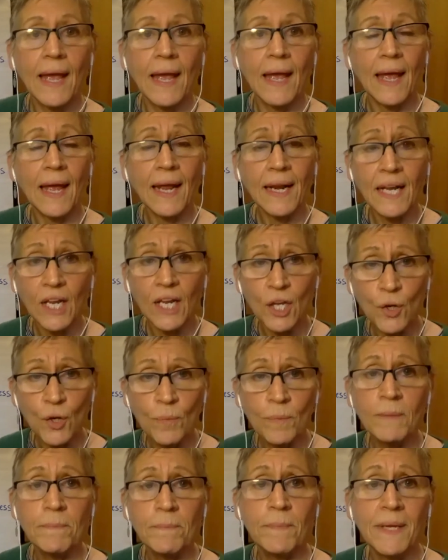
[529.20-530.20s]
Any
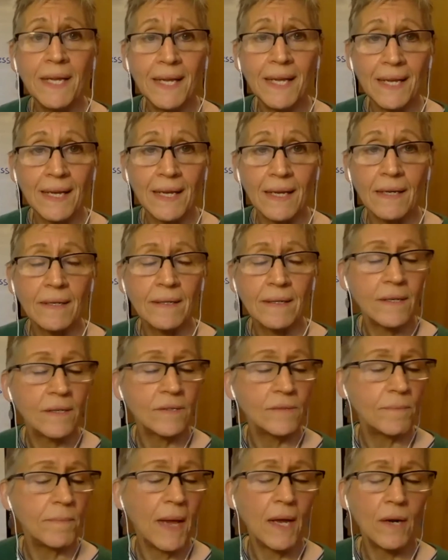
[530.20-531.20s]
human being, no
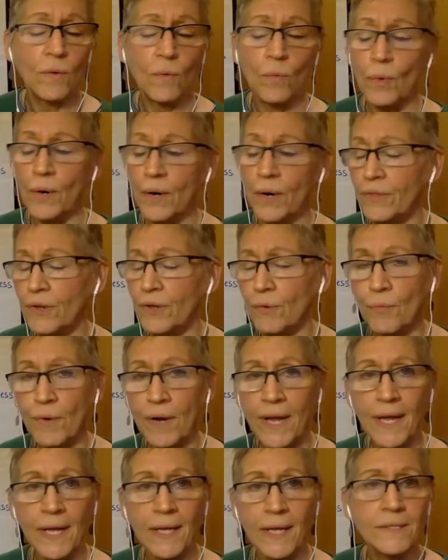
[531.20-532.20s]
matter where they're
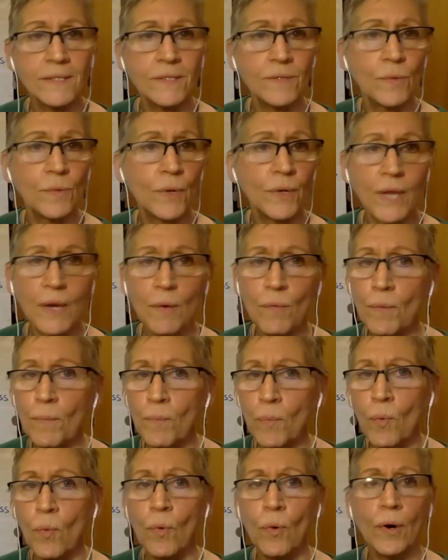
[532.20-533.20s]
raised, where they were
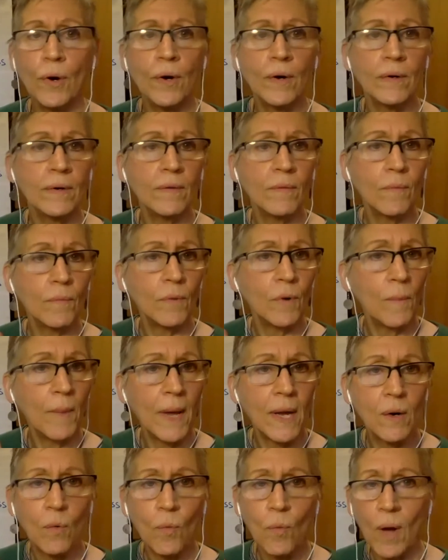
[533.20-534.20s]
born, no
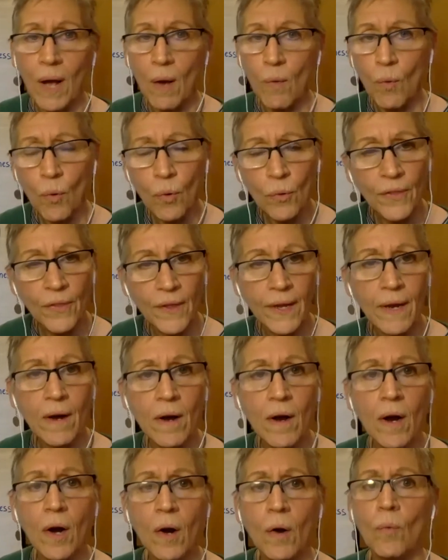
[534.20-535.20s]
matter how old they
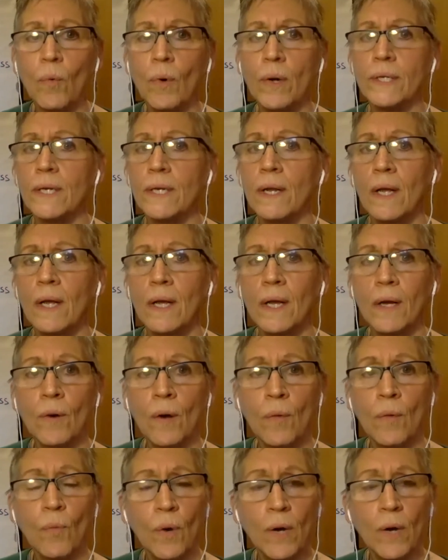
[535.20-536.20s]
are, what
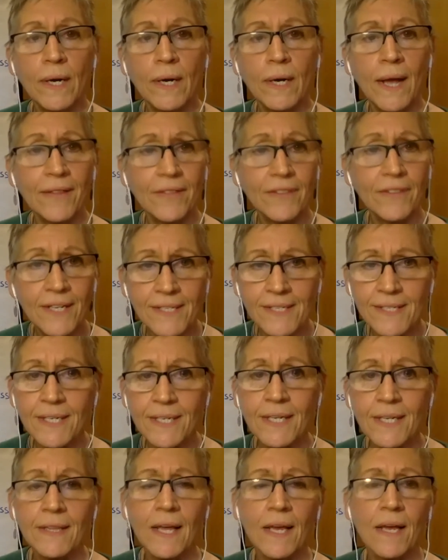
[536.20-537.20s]

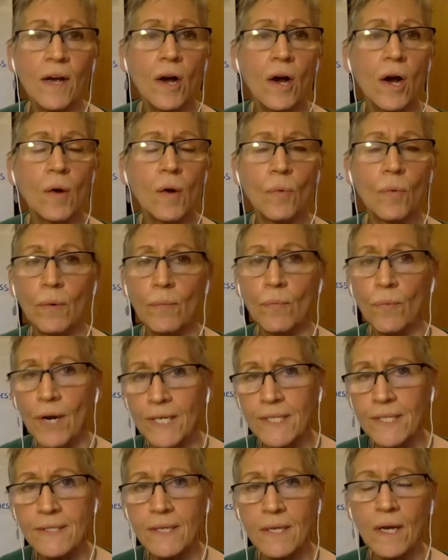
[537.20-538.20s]
ethnicity they are, what
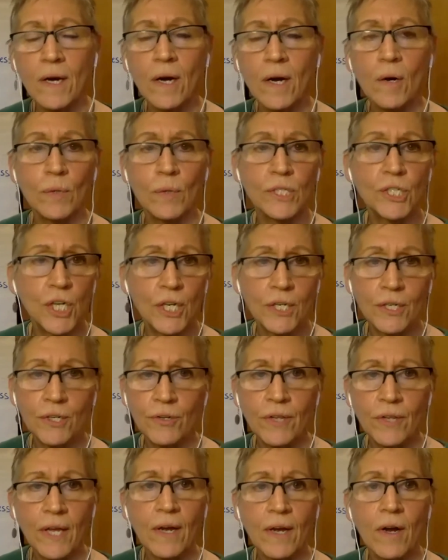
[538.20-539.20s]
race they are, what gender
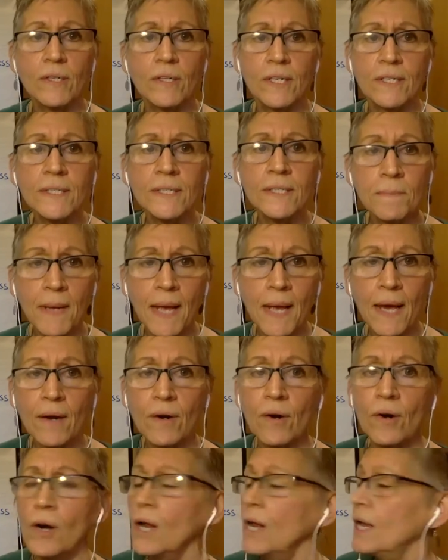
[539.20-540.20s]
they are, doesn't
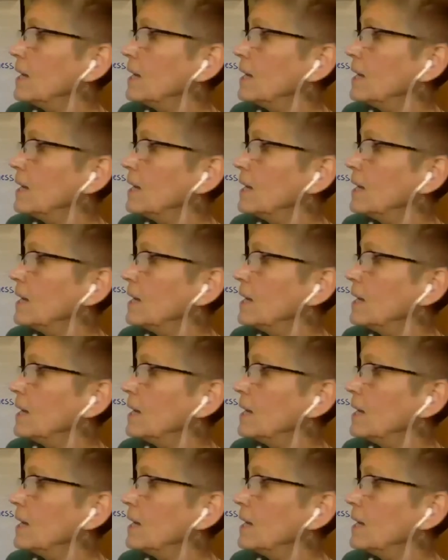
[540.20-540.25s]
matter.